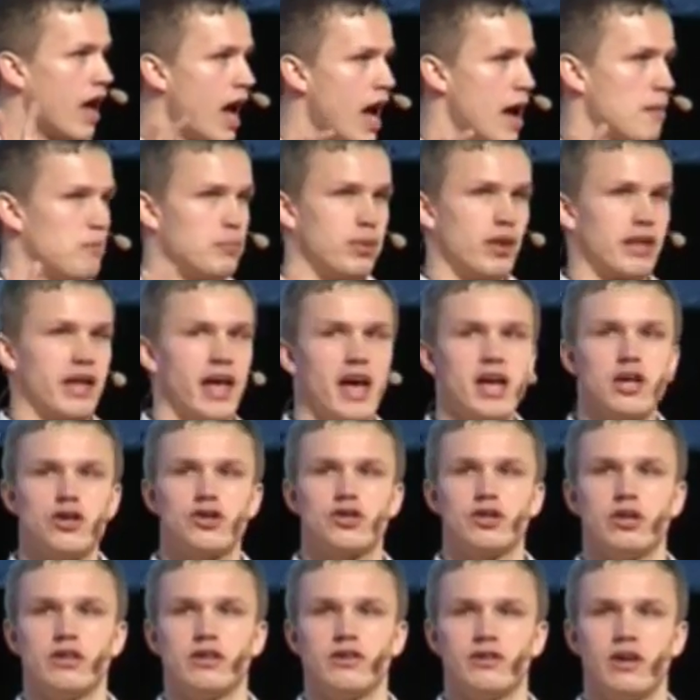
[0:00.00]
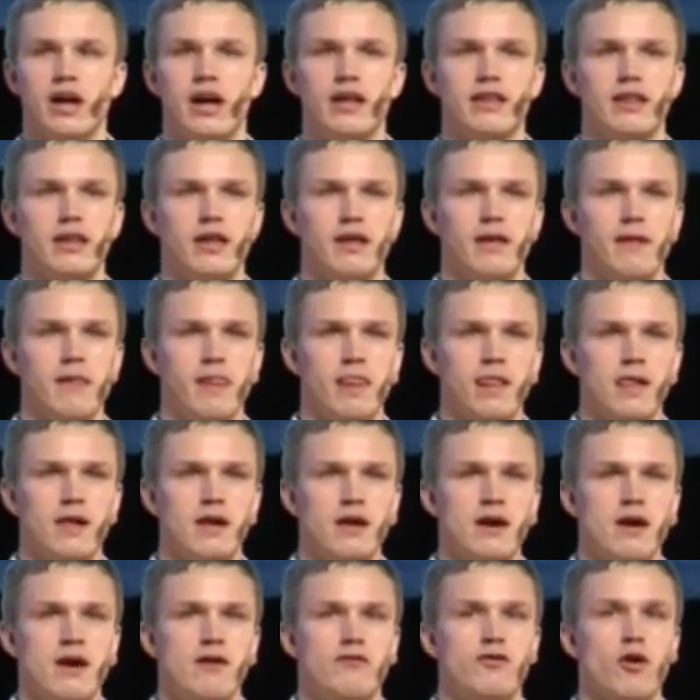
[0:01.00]
application, right?
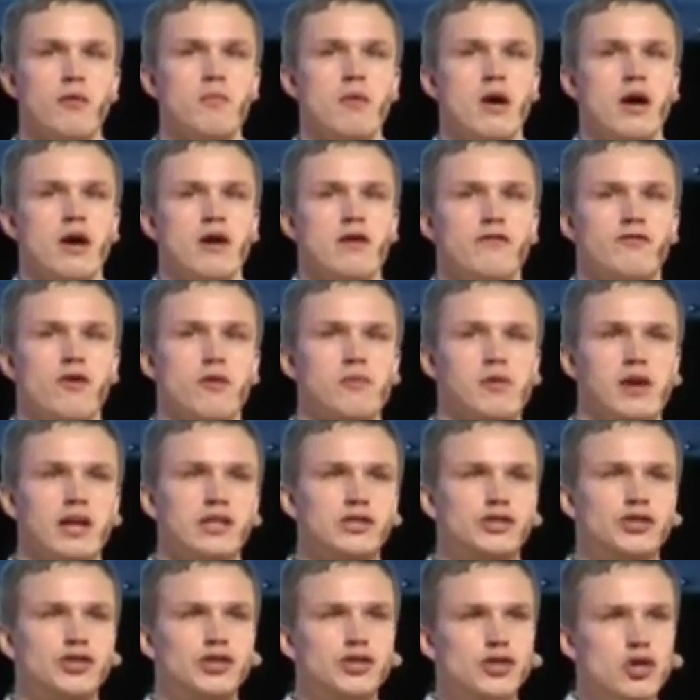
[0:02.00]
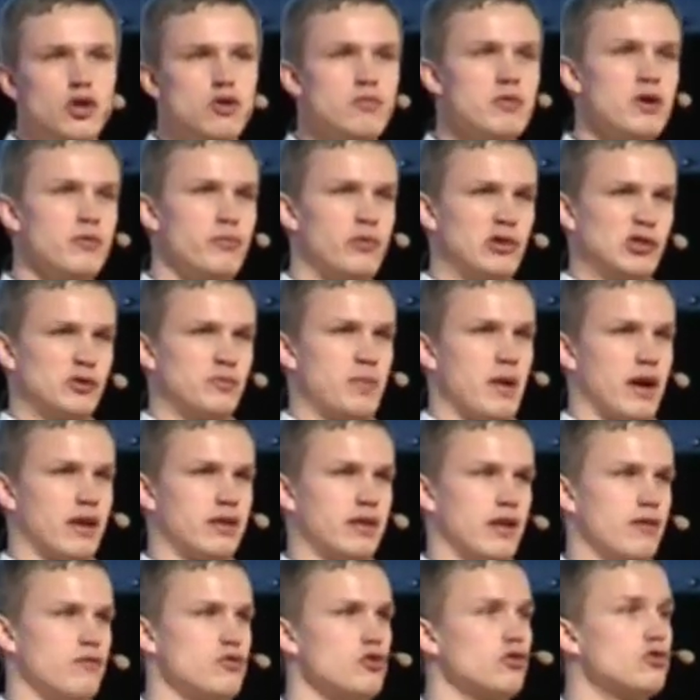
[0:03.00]
From consumer
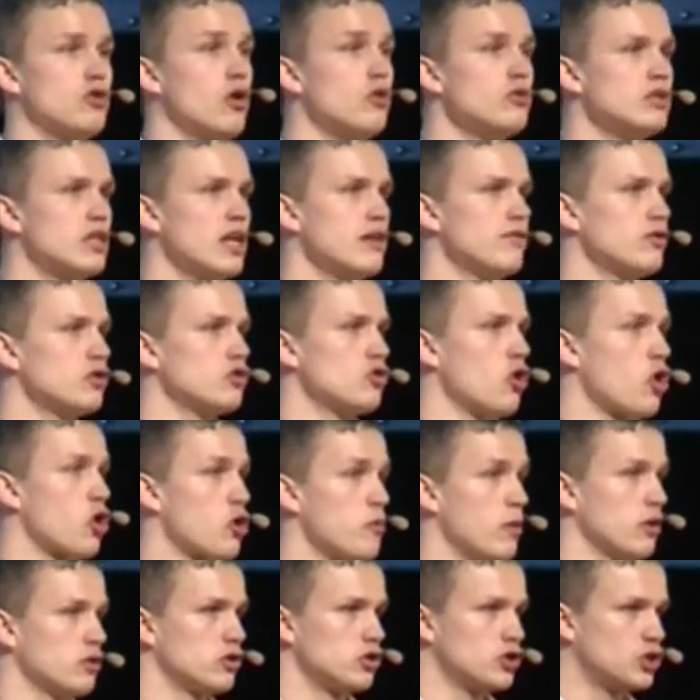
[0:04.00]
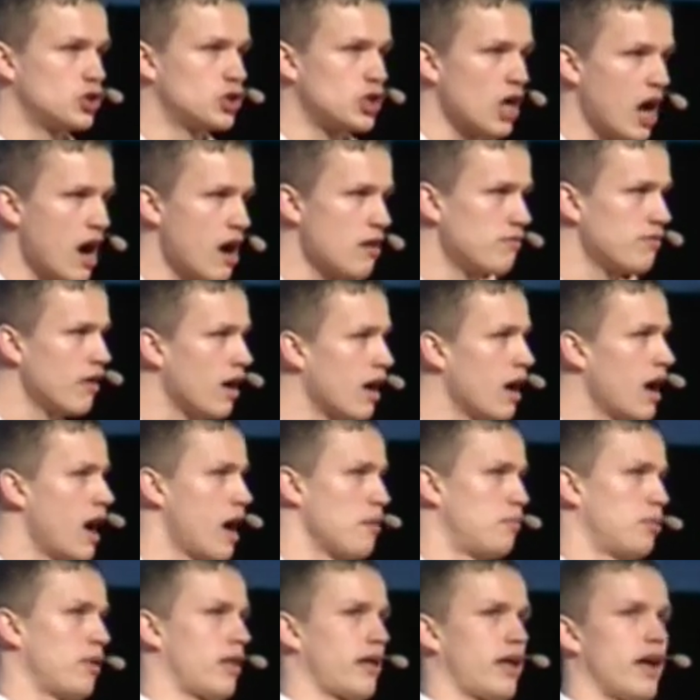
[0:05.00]
perspective, you don't even talk about Java
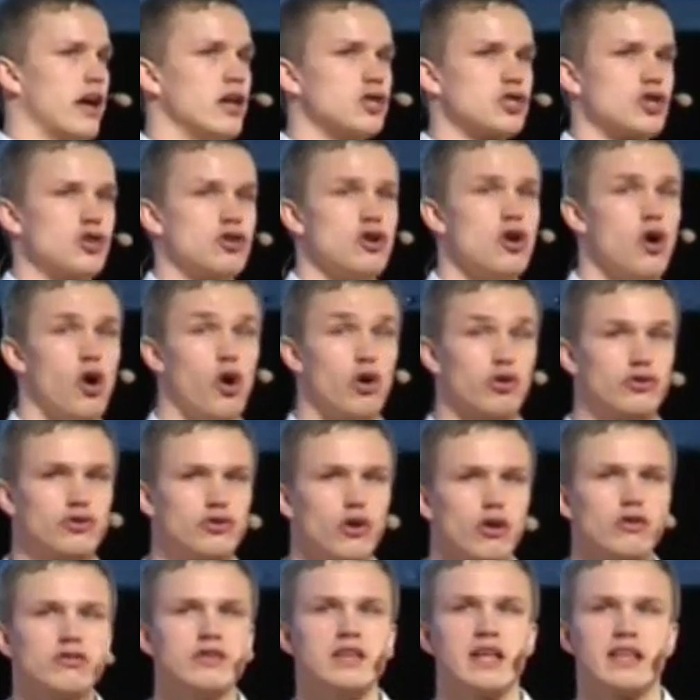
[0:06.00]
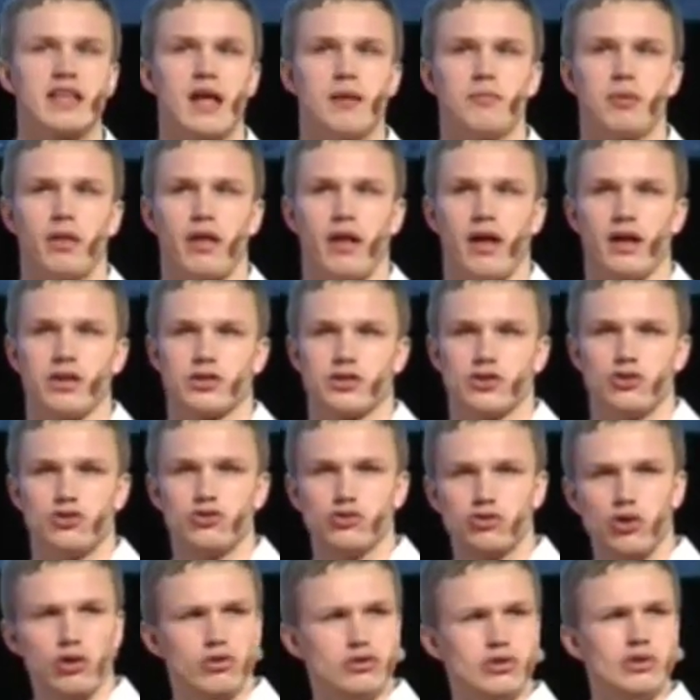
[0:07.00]
application or .NET application. You
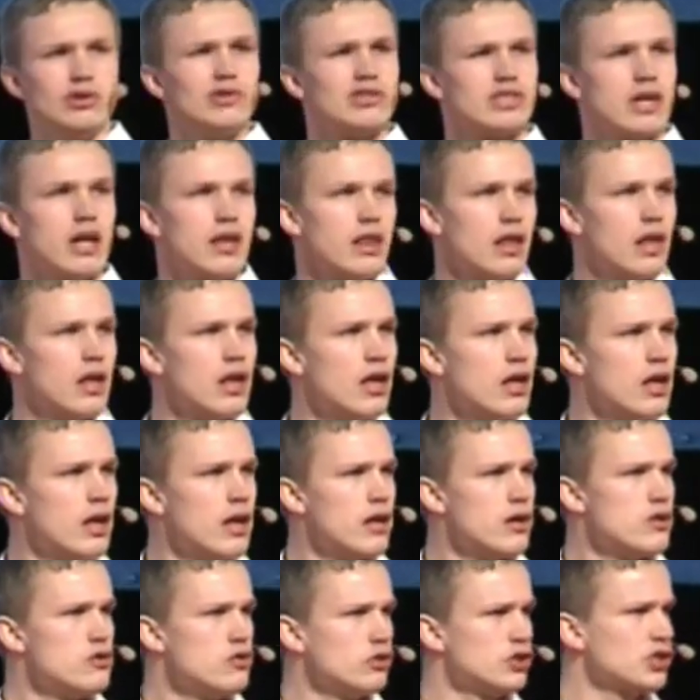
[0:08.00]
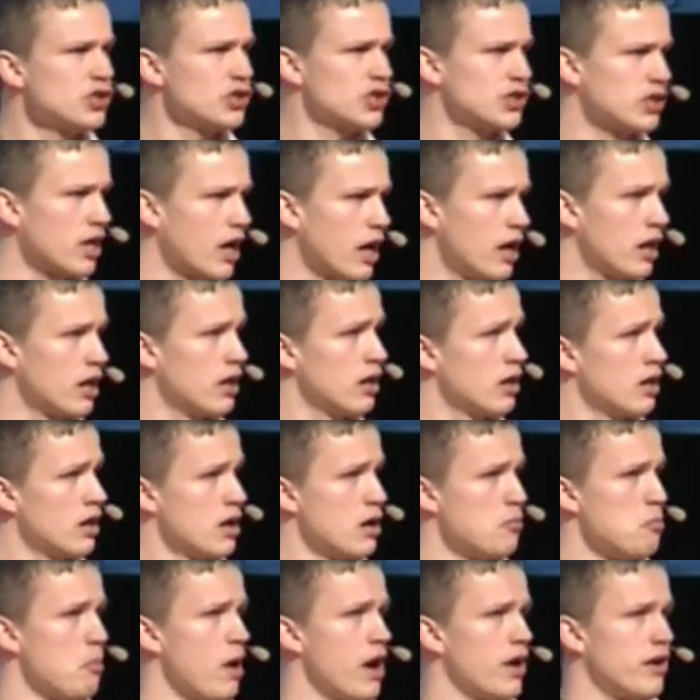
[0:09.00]
don't do that. You just say,
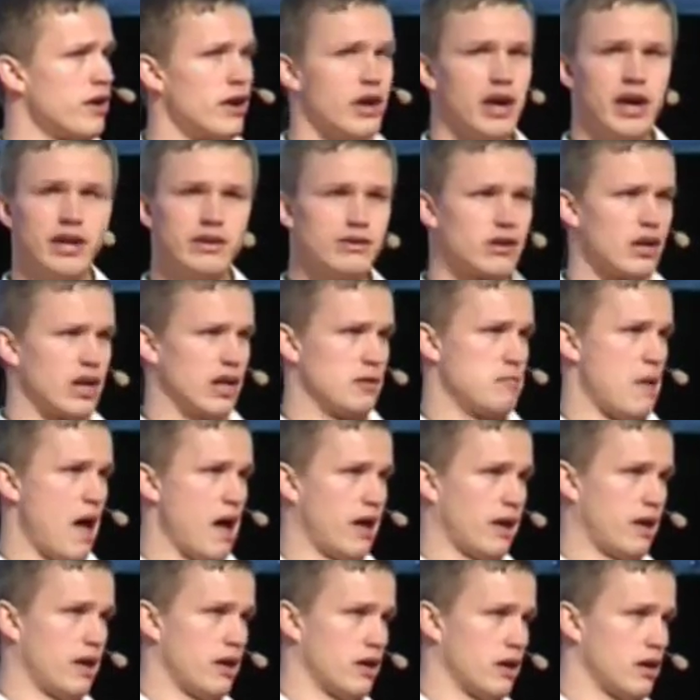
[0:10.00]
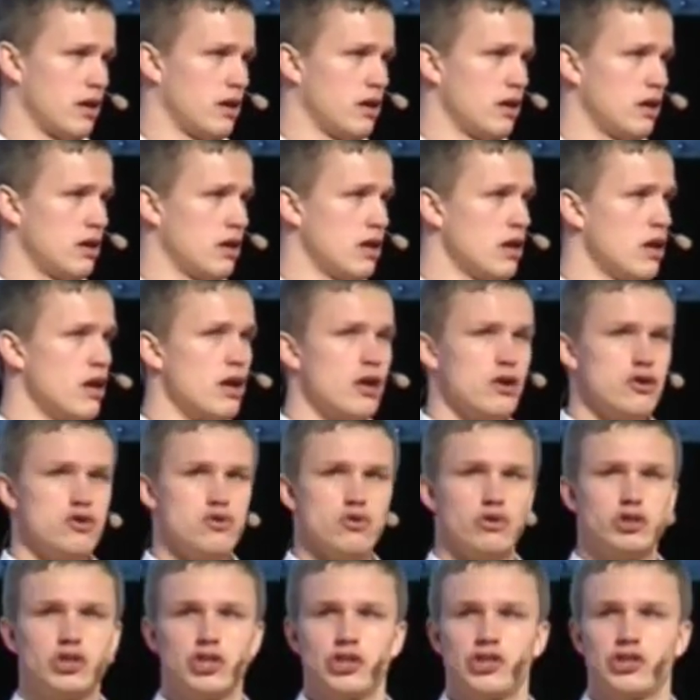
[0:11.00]
my internet banking.
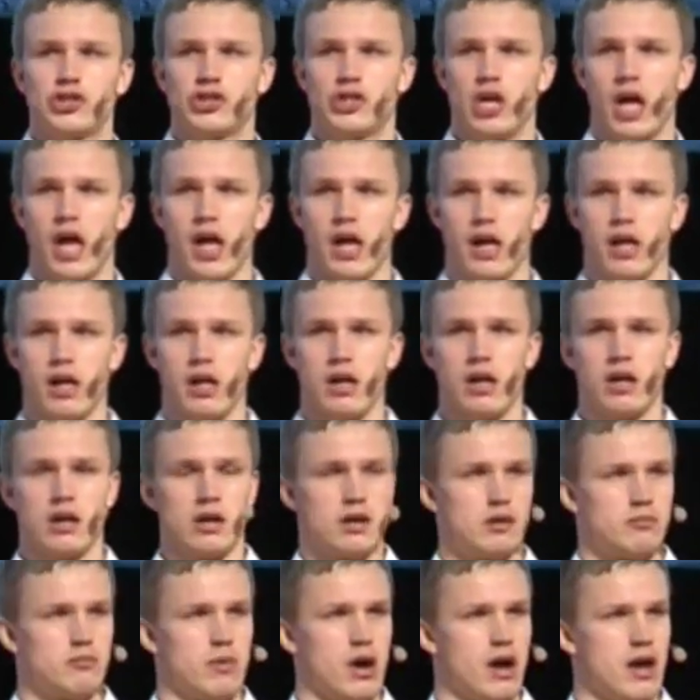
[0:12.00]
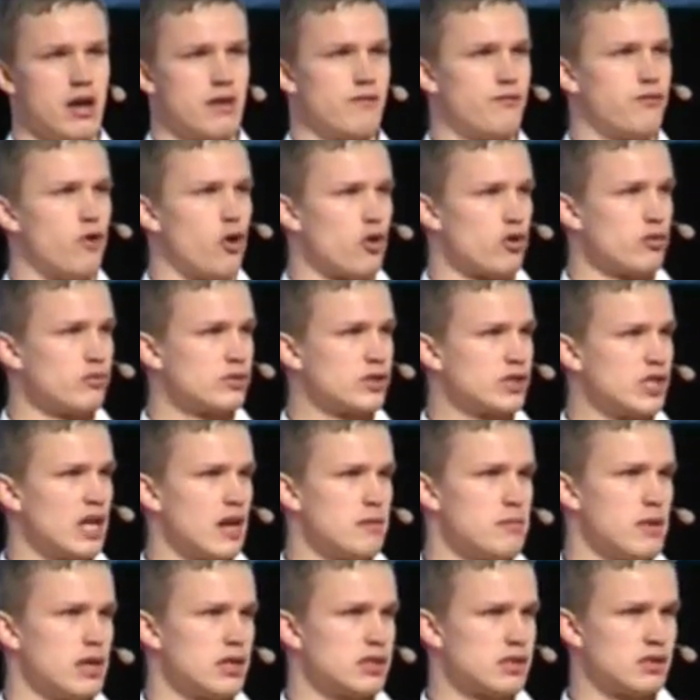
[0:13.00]
You just say, my forum
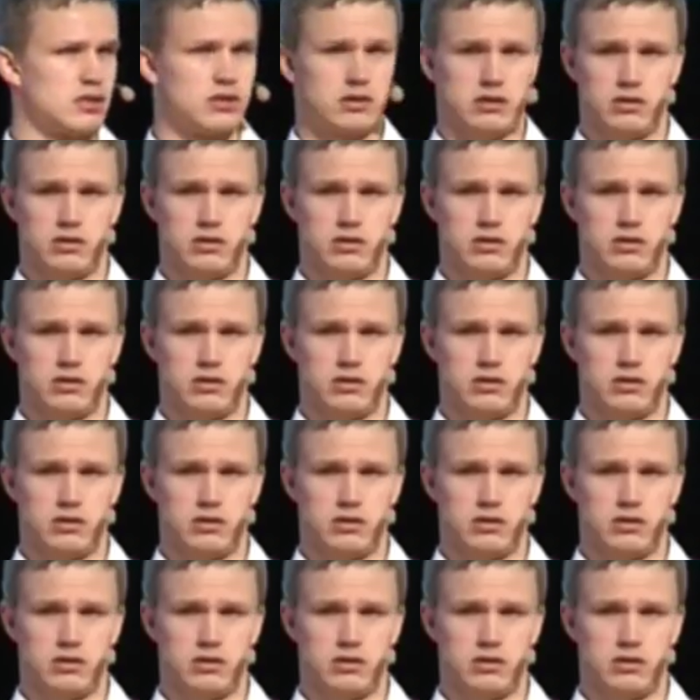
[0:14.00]
cinema's